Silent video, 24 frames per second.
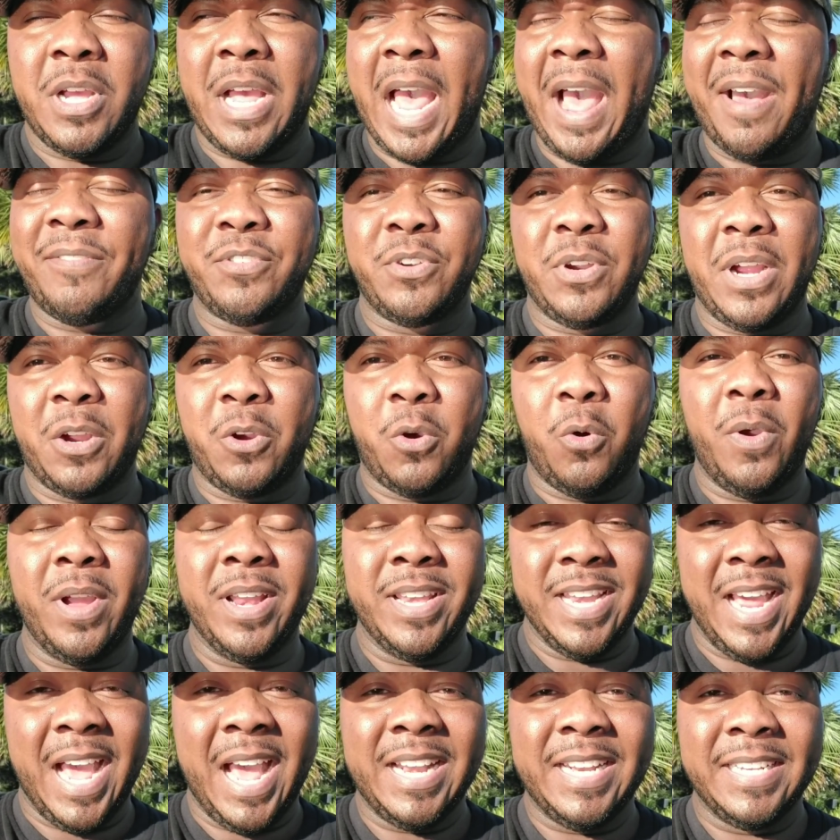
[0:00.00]
after
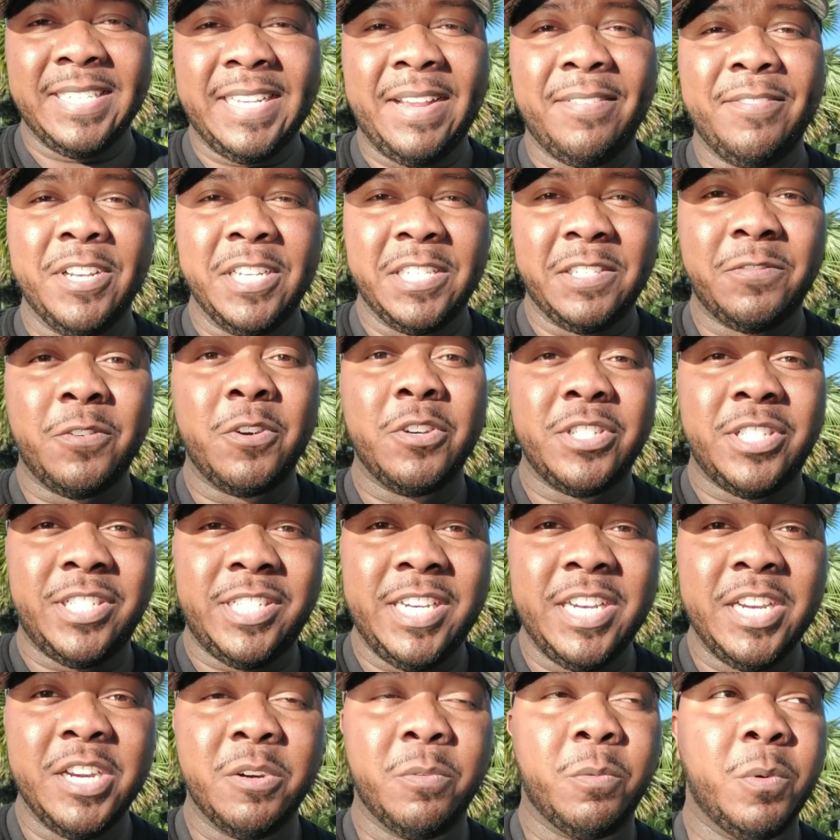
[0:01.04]
going 9 and 7 his first
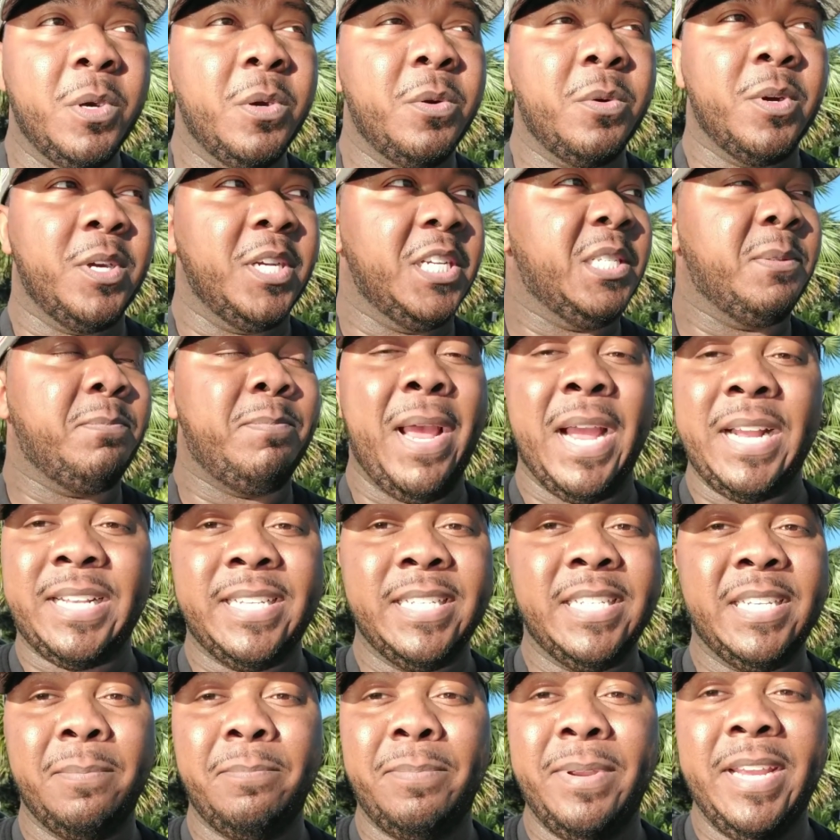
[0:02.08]
year, we were
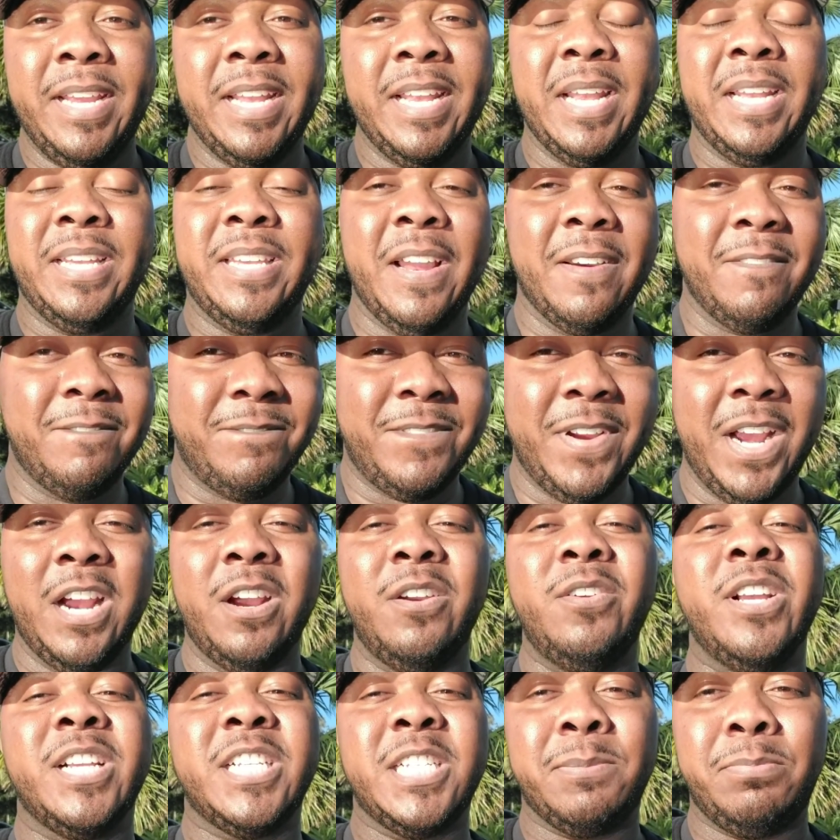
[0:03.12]
expected to be a
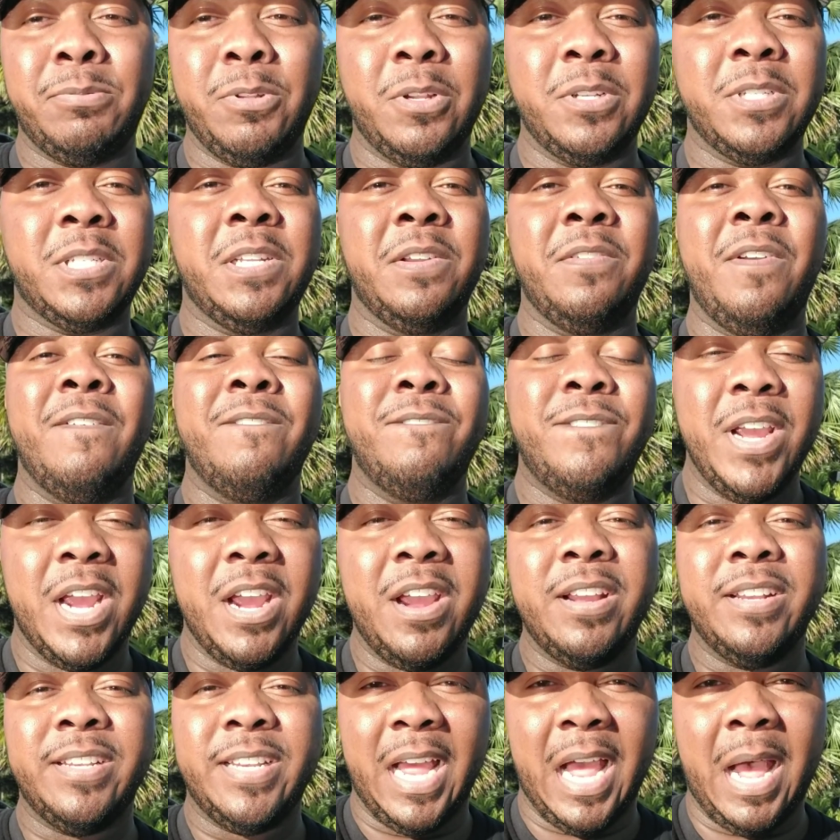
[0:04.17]
very explosive and
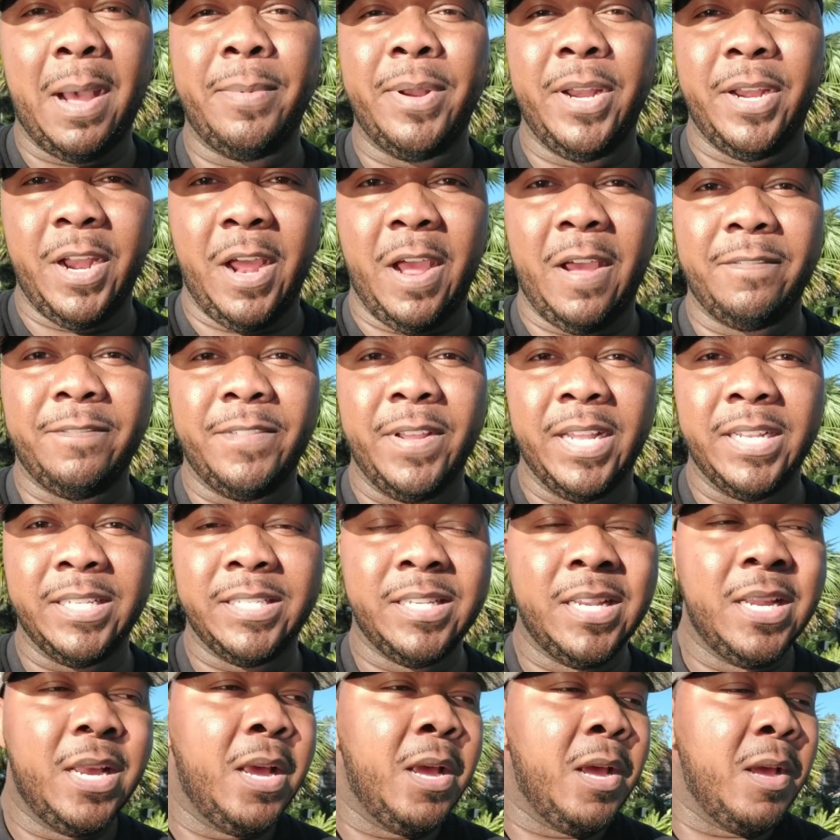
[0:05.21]
very dominant offense.